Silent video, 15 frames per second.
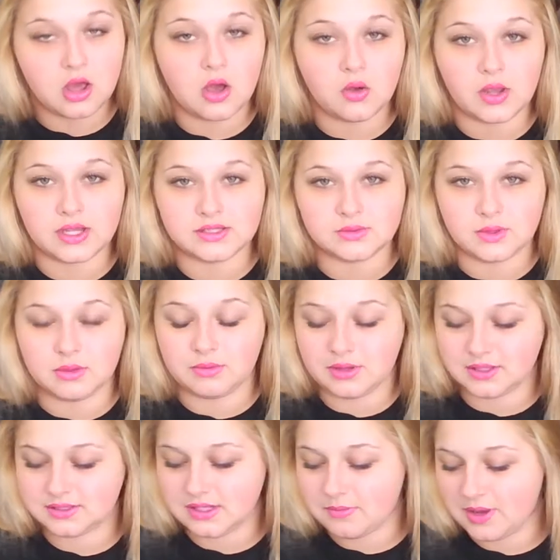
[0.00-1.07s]
Okay, so anyway,
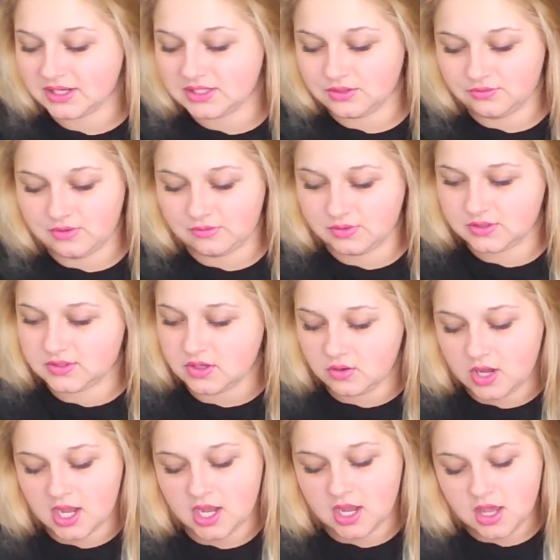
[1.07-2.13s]
let's get back to the favorites.
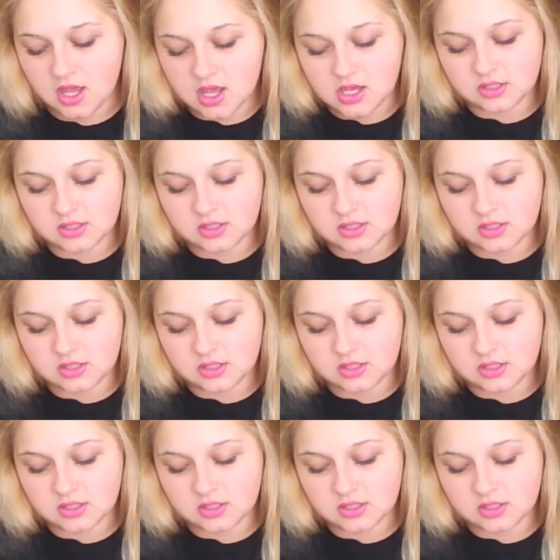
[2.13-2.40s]
Okay,